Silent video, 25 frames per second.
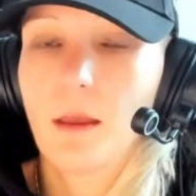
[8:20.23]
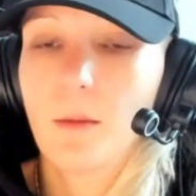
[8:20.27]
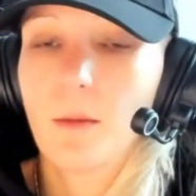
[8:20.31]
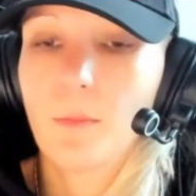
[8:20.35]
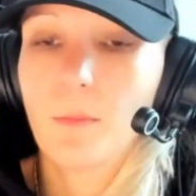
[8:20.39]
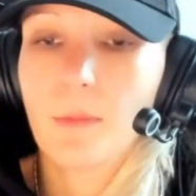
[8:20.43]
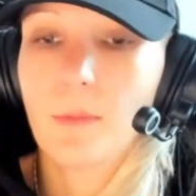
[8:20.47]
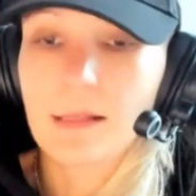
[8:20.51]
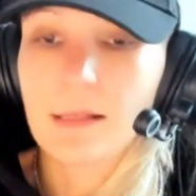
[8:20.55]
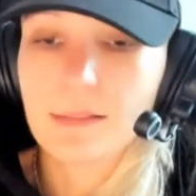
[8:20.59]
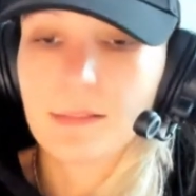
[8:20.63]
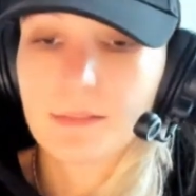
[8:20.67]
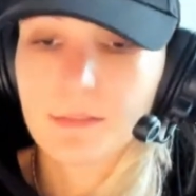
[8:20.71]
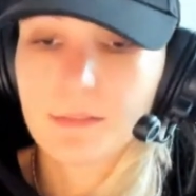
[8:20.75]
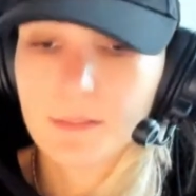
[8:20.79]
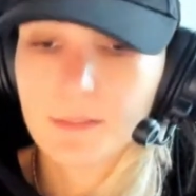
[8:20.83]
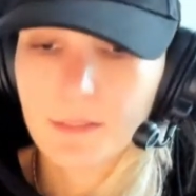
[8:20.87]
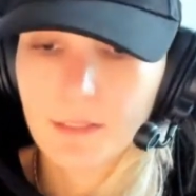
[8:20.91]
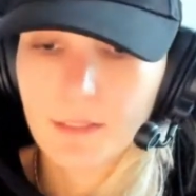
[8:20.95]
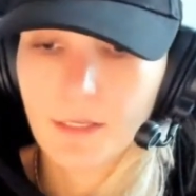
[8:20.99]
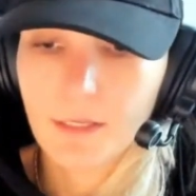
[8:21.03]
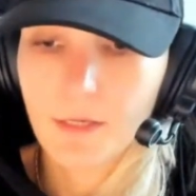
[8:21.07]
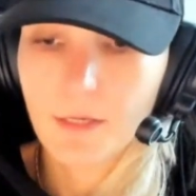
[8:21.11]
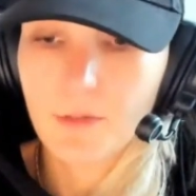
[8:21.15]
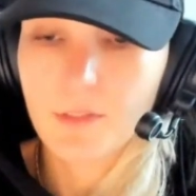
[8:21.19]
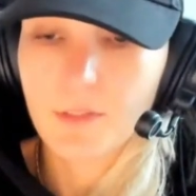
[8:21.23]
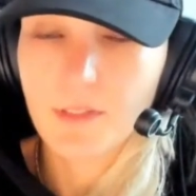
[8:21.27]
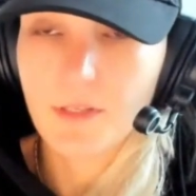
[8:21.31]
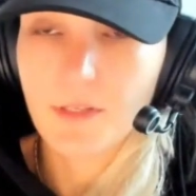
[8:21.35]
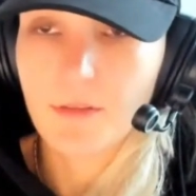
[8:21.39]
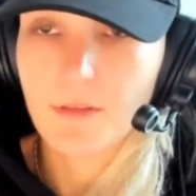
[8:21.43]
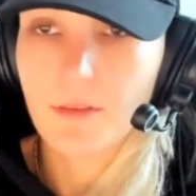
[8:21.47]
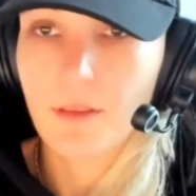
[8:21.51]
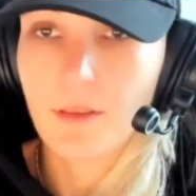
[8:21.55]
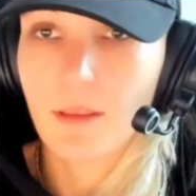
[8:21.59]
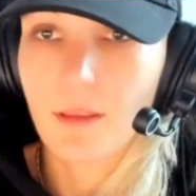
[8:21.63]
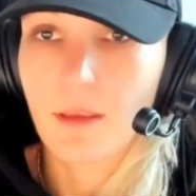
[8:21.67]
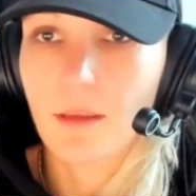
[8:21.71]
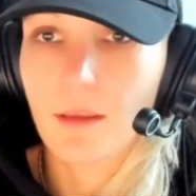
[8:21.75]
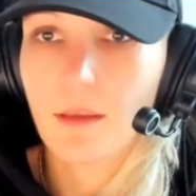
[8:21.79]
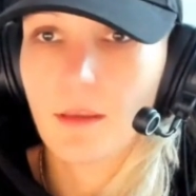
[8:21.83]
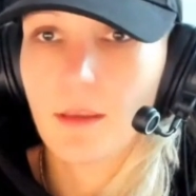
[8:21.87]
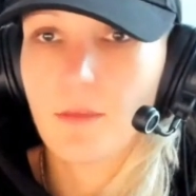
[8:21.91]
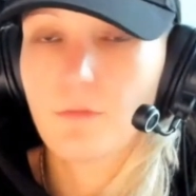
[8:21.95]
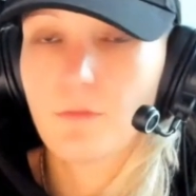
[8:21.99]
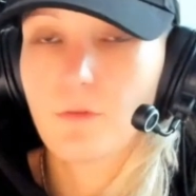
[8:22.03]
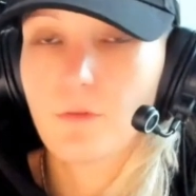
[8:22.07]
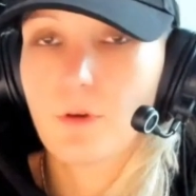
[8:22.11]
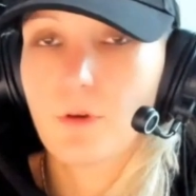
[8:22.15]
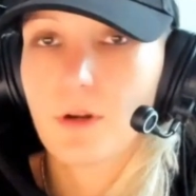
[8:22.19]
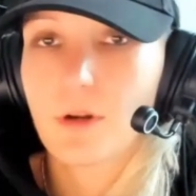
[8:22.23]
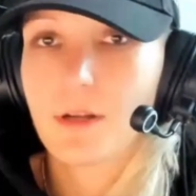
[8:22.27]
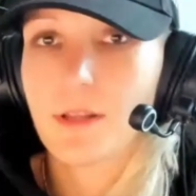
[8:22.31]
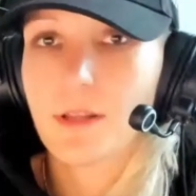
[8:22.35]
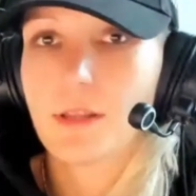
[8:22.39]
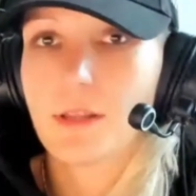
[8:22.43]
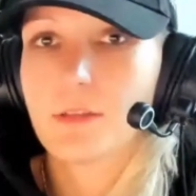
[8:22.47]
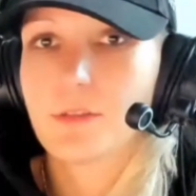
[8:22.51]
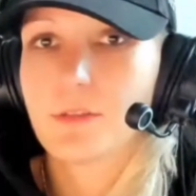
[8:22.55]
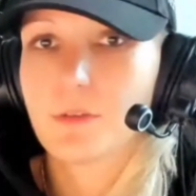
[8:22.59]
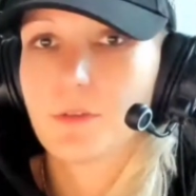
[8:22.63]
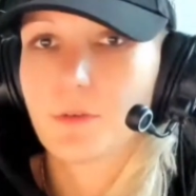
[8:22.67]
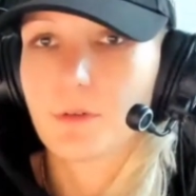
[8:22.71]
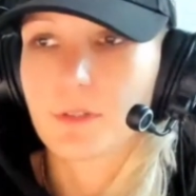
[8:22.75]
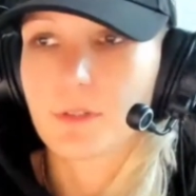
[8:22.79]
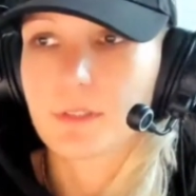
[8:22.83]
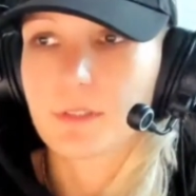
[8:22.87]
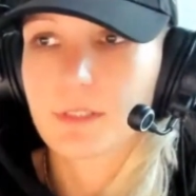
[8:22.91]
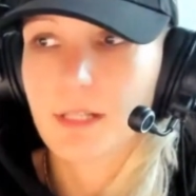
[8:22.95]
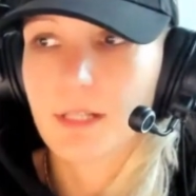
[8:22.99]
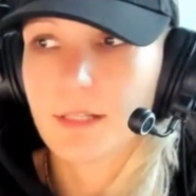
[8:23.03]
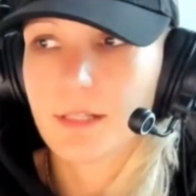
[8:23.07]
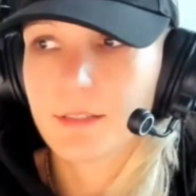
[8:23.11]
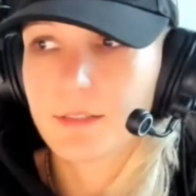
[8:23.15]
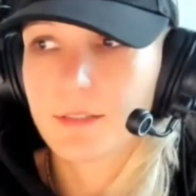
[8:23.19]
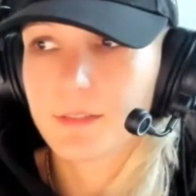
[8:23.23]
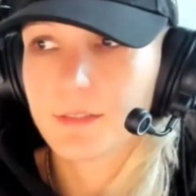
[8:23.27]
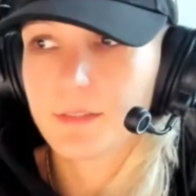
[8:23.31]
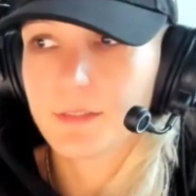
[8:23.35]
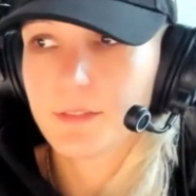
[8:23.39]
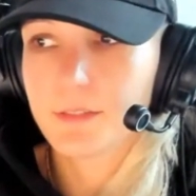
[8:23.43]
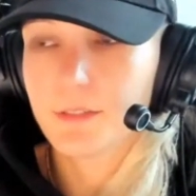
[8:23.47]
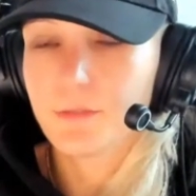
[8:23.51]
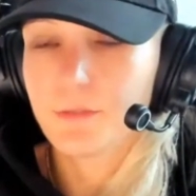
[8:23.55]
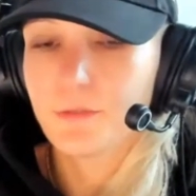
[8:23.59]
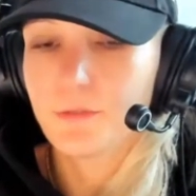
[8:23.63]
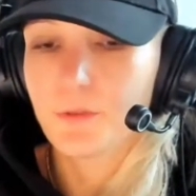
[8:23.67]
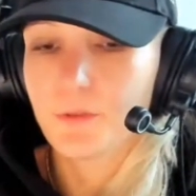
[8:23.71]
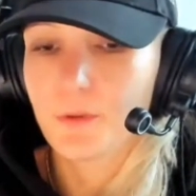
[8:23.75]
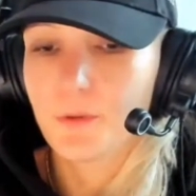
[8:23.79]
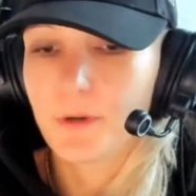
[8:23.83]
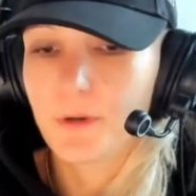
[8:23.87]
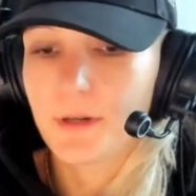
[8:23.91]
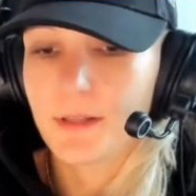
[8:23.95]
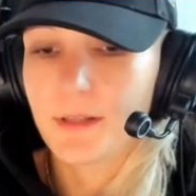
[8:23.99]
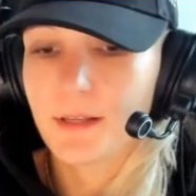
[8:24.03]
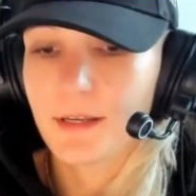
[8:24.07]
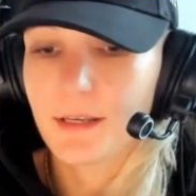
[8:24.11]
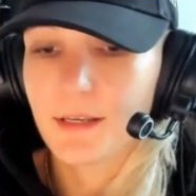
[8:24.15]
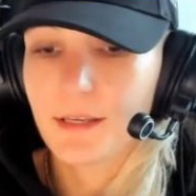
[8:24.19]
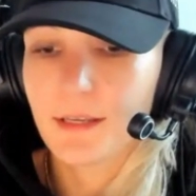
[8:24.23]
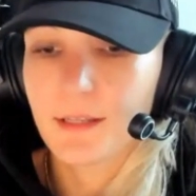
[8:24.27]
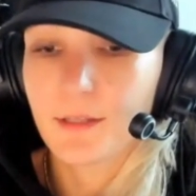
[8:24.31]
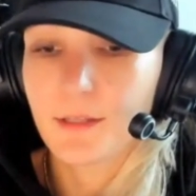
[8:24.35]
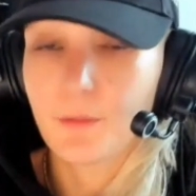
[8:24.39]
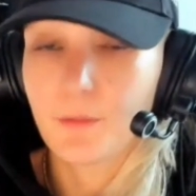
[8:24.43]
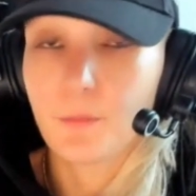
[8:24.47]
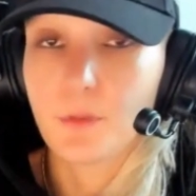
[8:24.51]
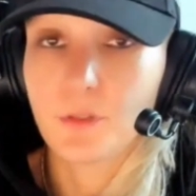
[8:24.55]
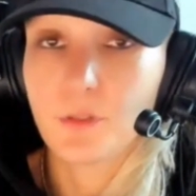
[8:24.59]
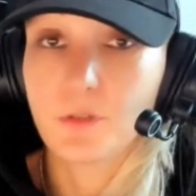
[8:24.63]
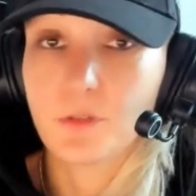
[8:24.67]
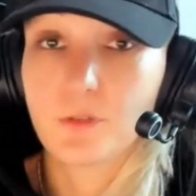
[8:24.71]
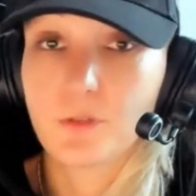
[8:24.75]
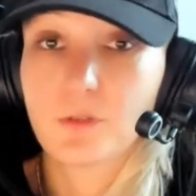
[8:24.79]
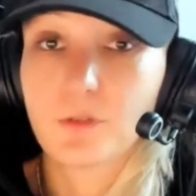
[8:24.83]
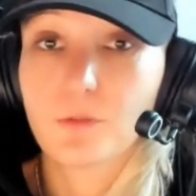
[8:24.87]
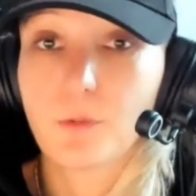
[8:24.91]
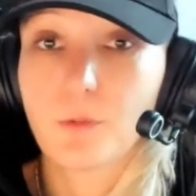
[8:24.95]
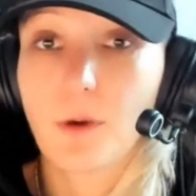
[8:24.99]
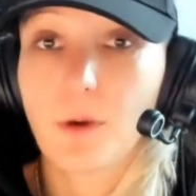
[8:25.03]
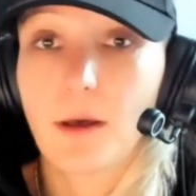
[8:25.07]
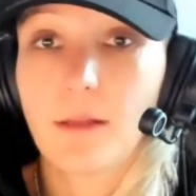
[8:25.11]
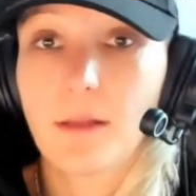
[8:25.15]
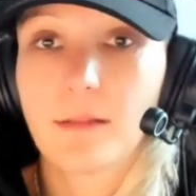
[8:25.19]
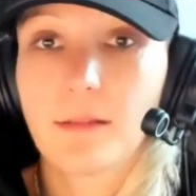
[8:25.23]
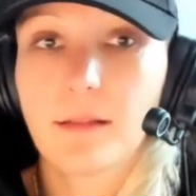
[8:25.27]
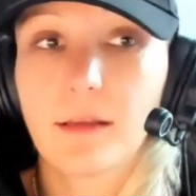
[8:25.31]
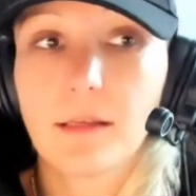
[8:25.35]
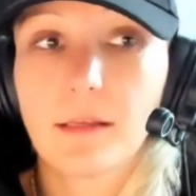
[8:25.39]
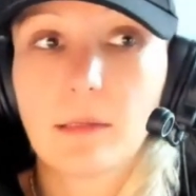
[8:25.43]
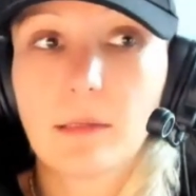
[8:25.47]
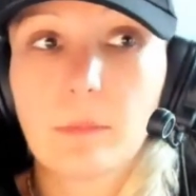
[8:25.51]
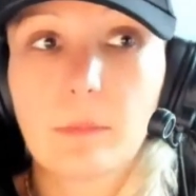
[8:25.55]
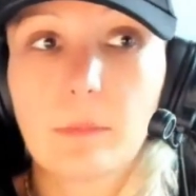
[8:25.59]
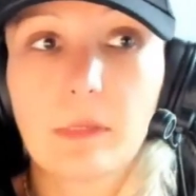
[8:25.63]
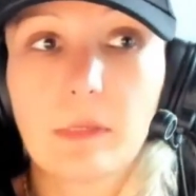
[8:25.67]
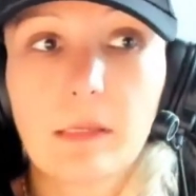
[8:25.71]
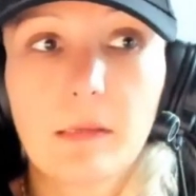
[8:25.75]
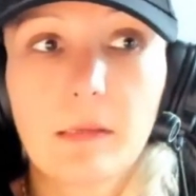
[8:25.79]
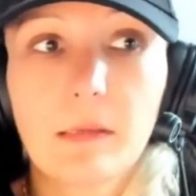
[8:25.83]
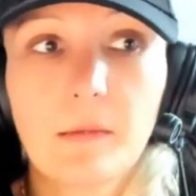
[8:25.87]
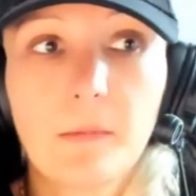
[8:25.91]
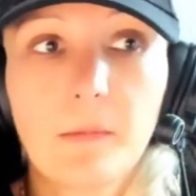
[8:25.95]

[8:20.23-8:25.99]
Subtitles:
But here's the thing. If you are an SEO consultant, if you are like an ambitious one like me,